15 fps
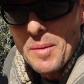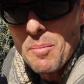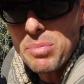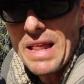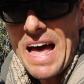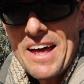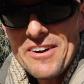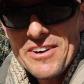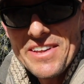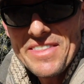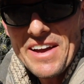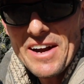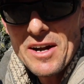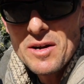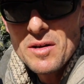bladder in
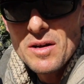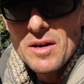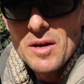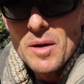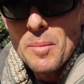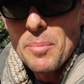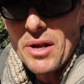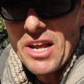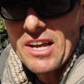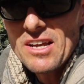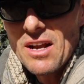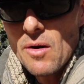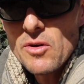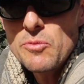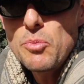there, but I
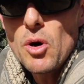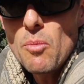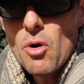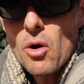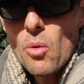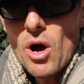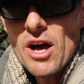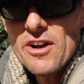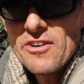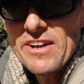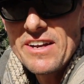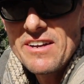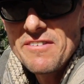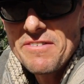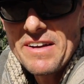can always put more water
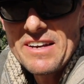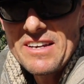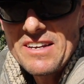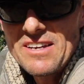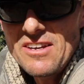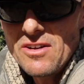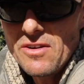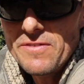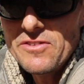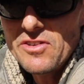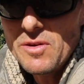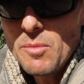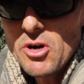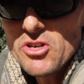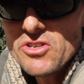in if I need, if it's
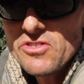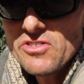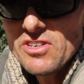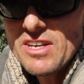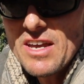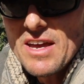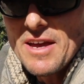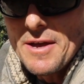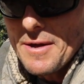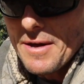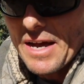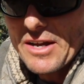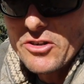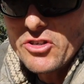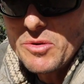an emergency.
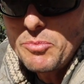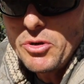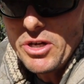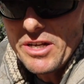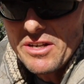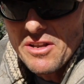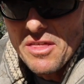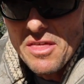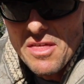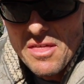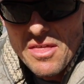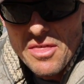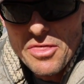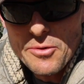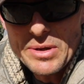I usually put
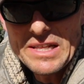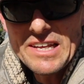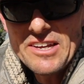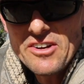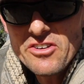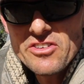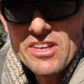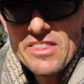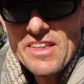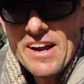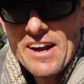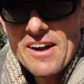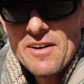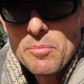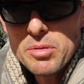3 liters in
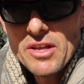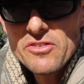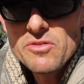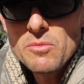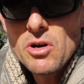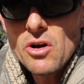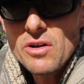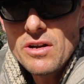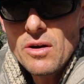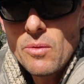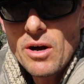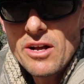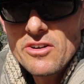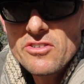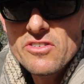there, plus some coconut
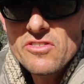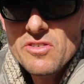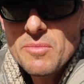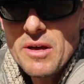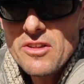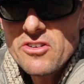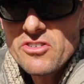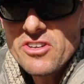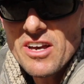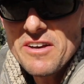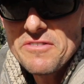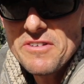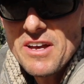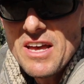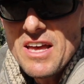waters and some other
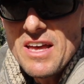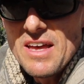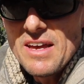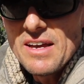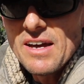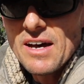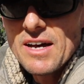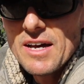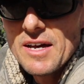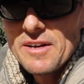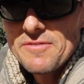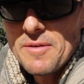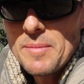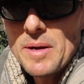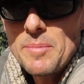stuff.
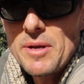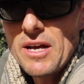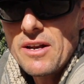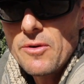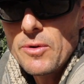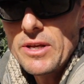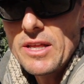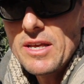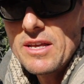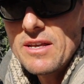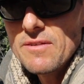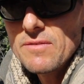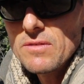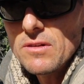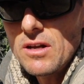If I'm going to be on a
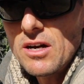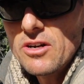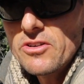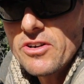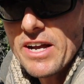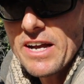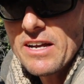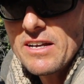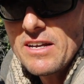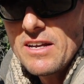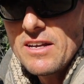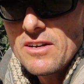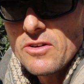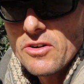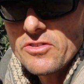really long trek
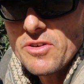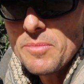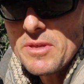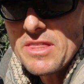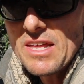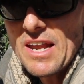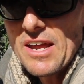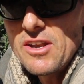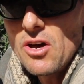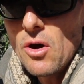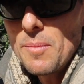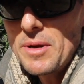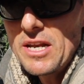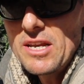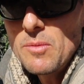or something that I know
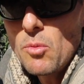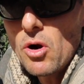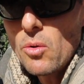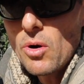I'm going to need more